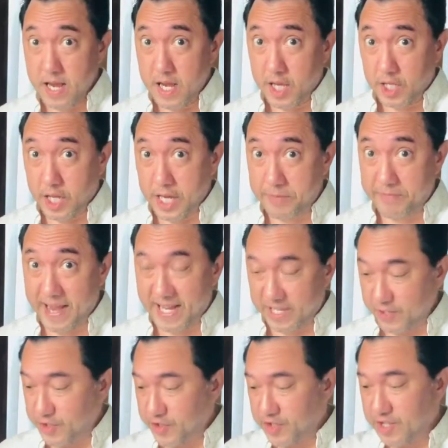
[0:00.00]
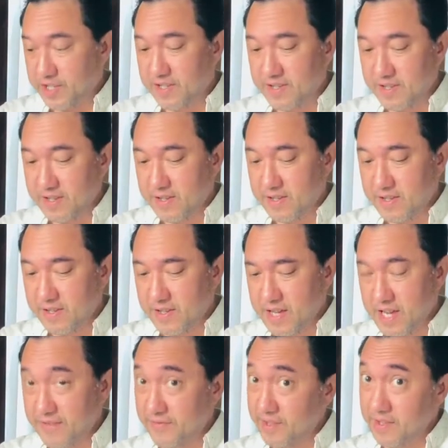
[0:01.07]
Got a package.
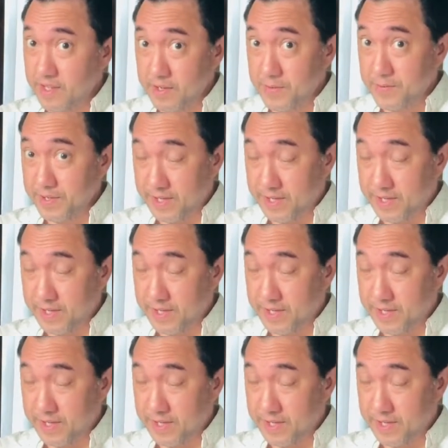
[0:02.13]
I think I know what it